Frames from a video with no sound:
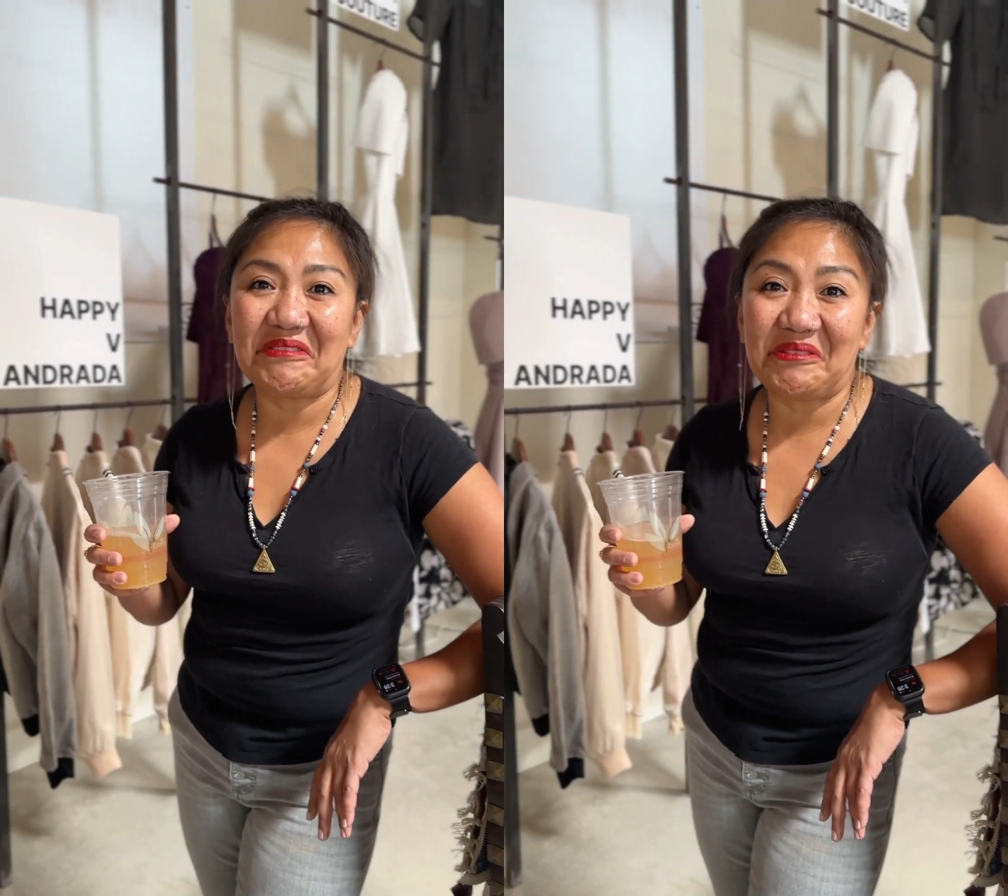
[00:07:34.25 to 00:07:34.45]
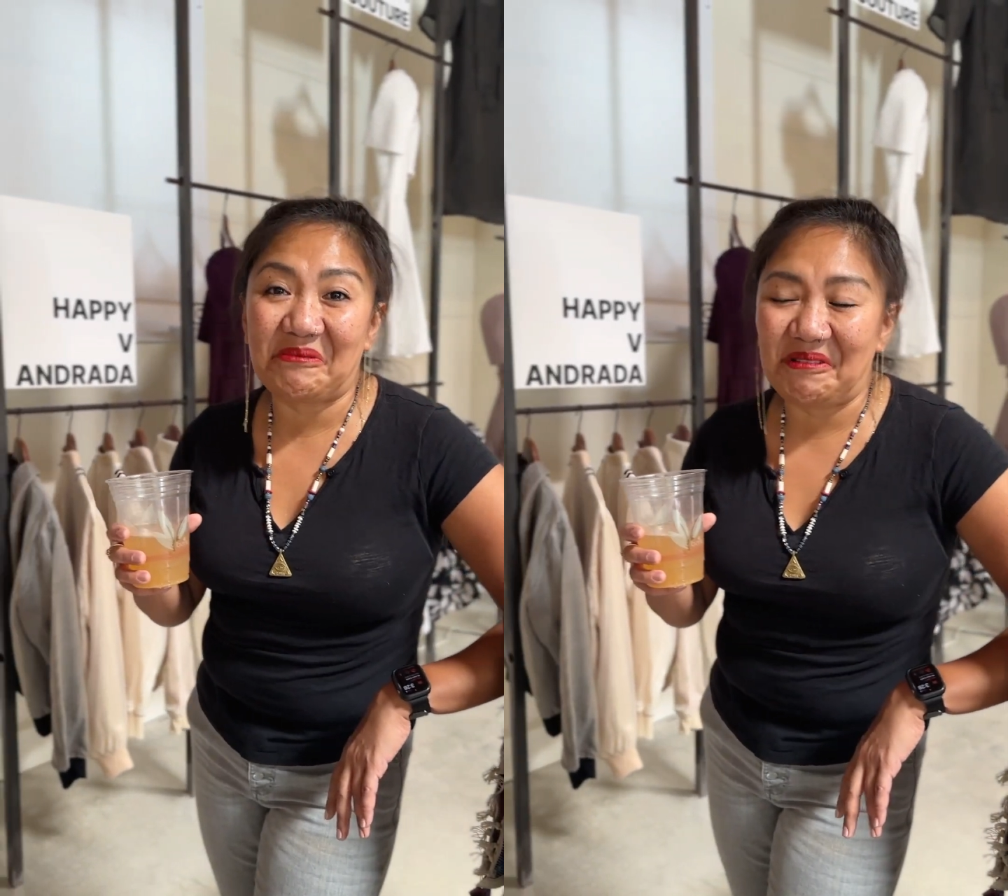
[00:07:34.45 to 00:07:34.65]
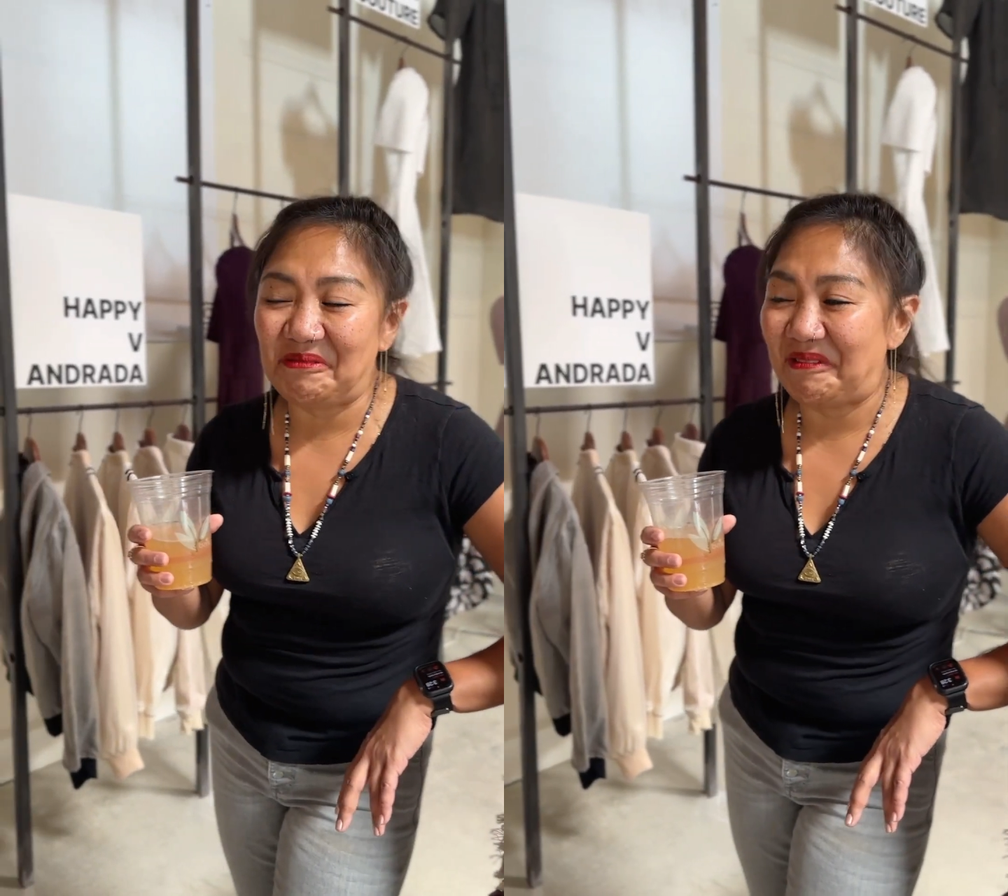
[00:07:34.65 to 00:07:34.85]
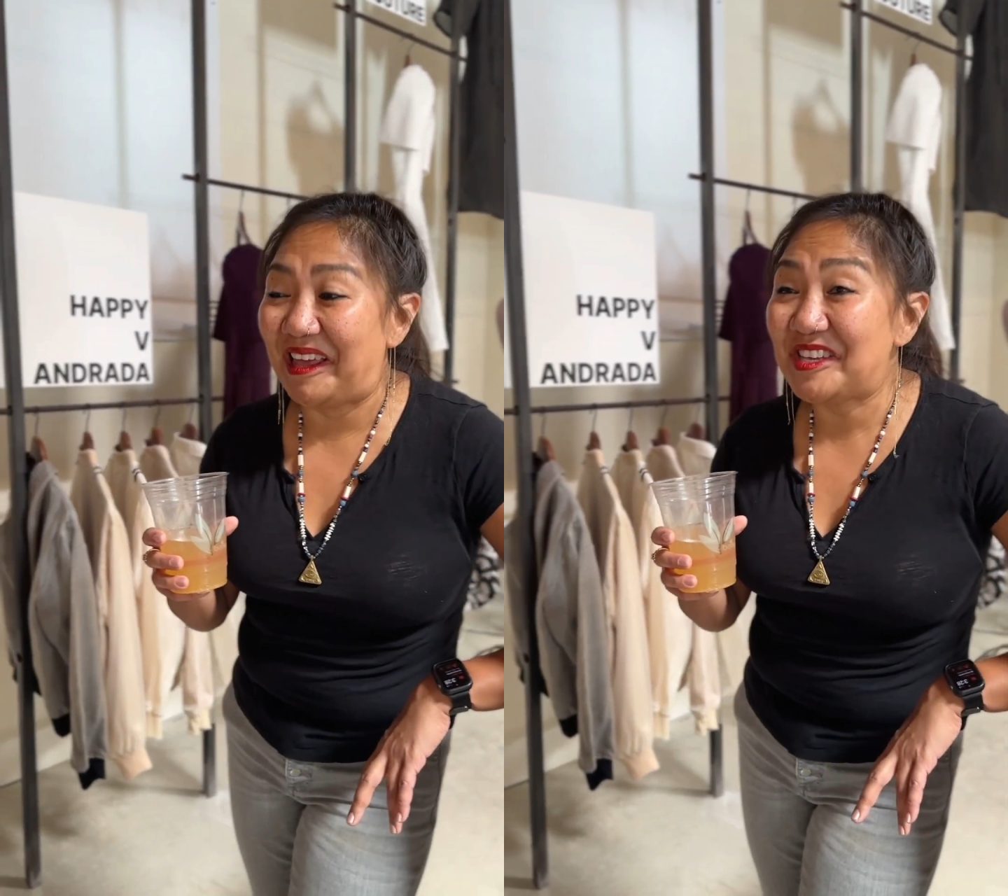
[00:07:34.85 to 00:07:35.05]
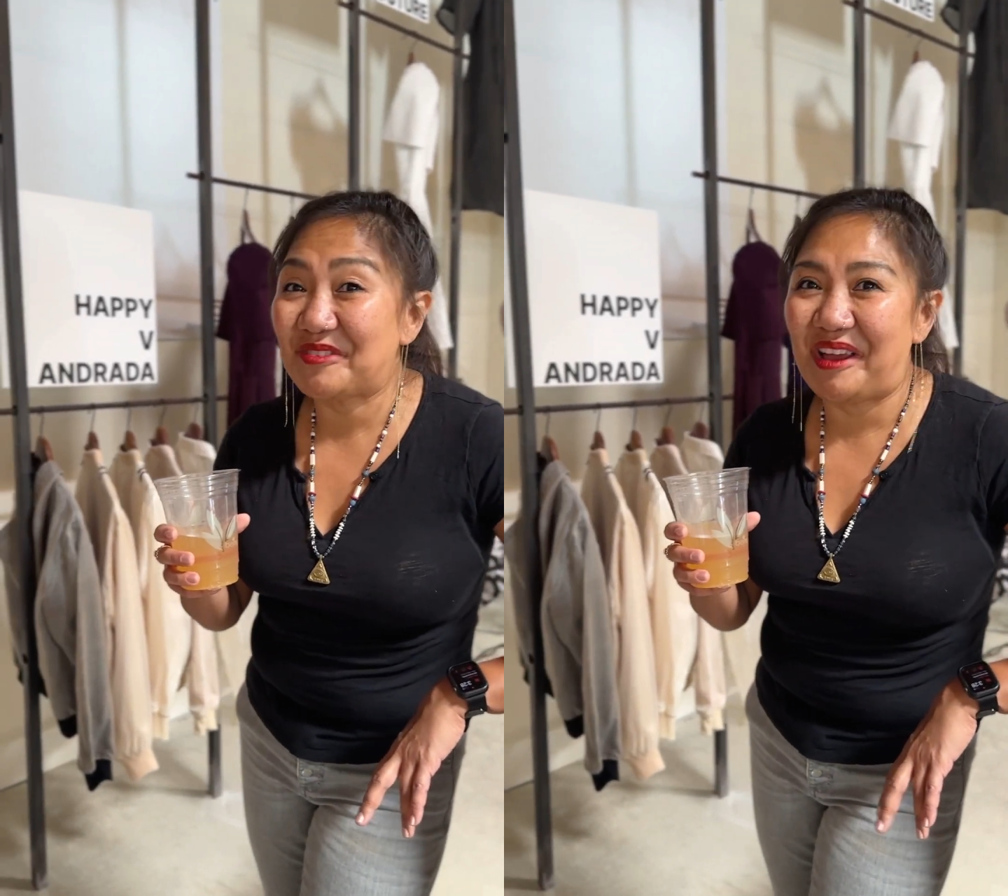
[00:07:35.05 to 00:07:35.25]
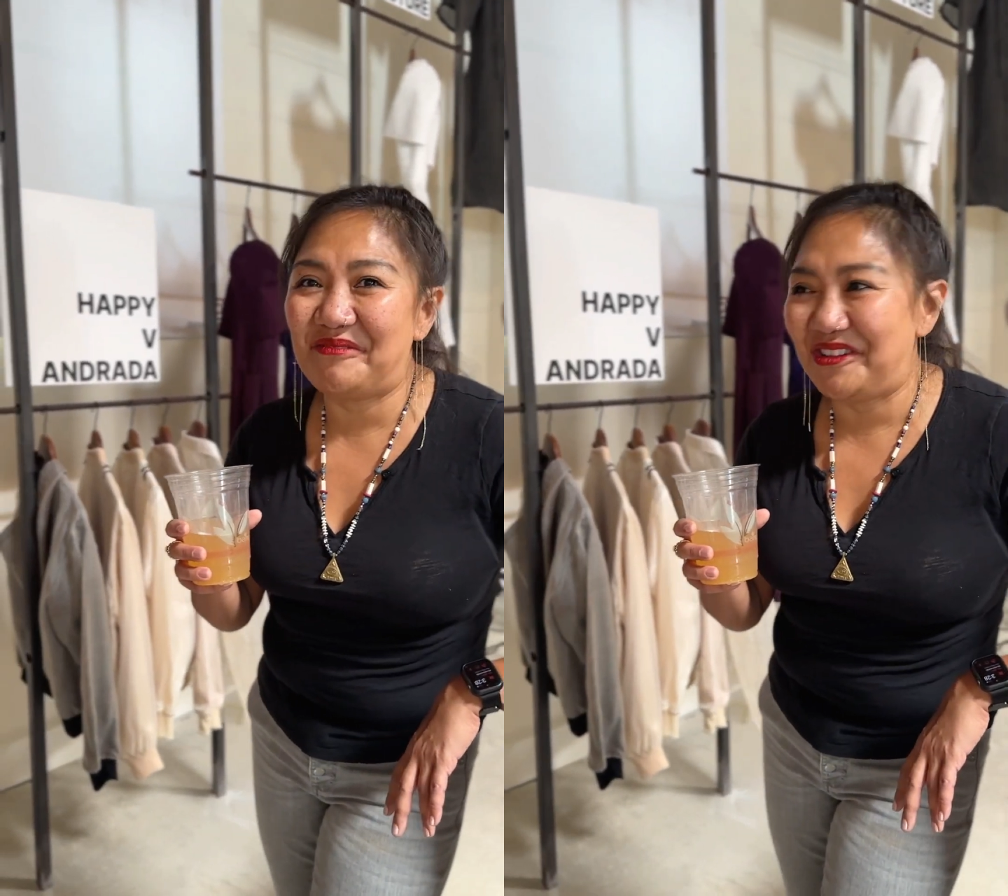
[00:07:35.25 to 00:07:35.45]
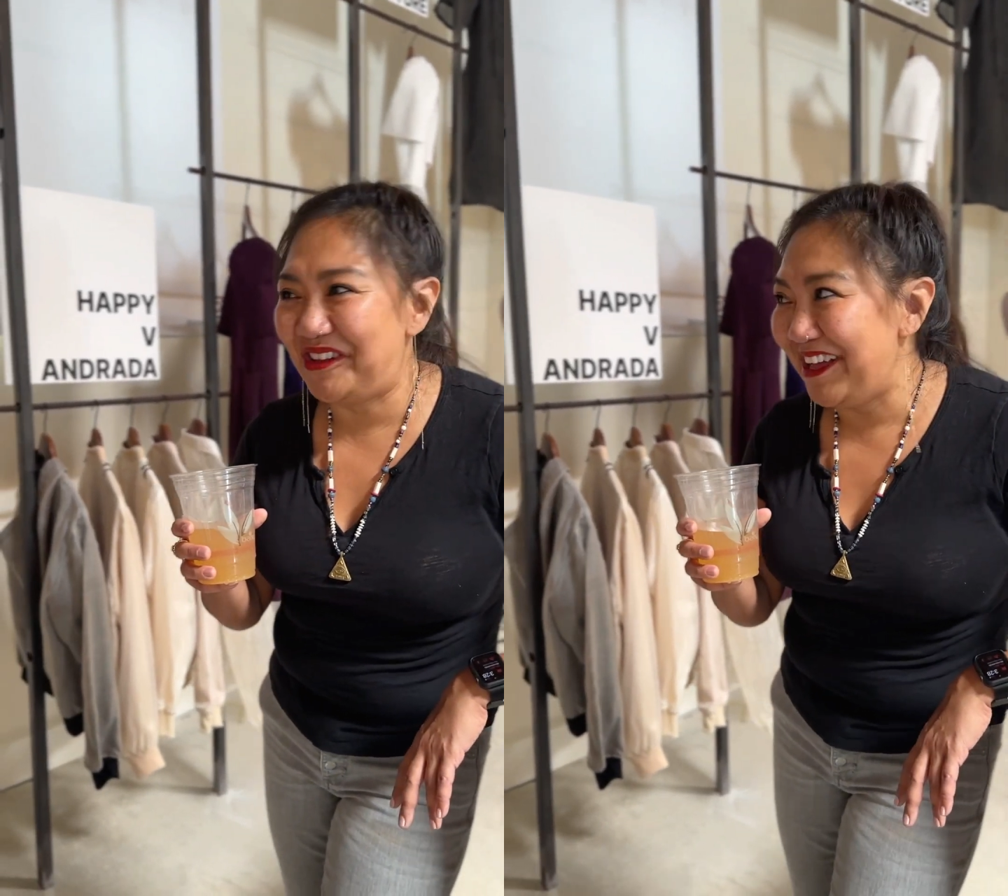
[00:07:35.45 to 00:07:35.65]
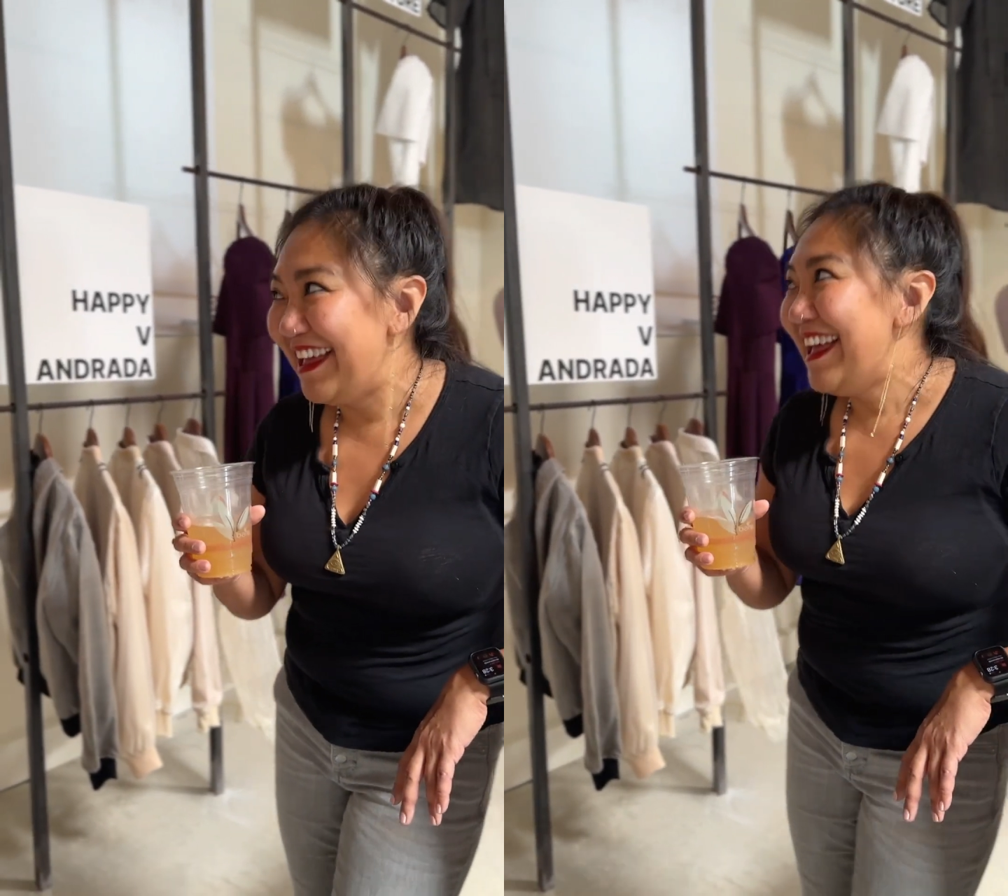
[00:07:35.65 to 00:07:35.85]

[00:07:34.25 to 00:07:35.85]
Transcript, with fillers: the world when I travel.